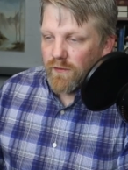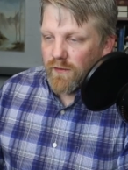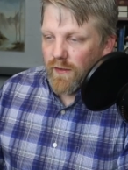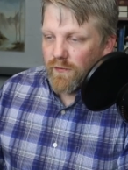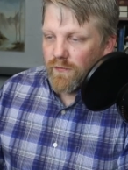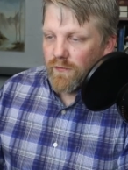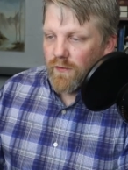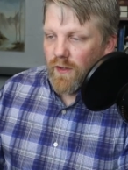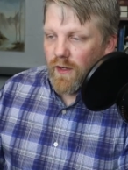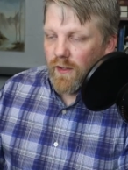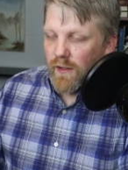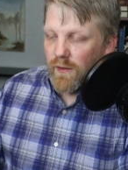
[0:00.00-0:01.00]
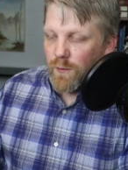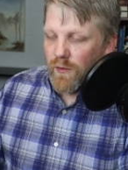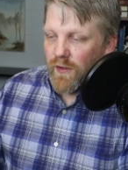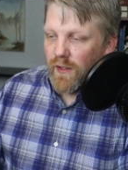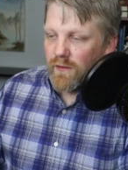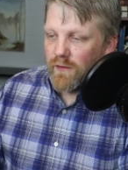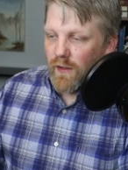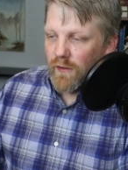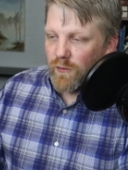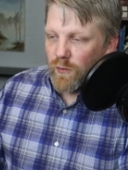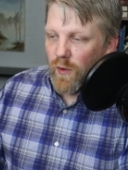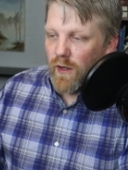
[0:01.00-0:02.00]
stuff uh, he presents
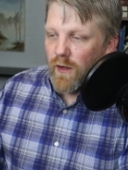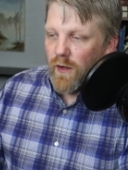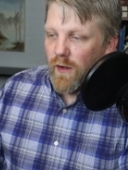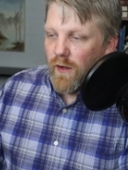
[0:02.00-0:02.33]
elsewhere,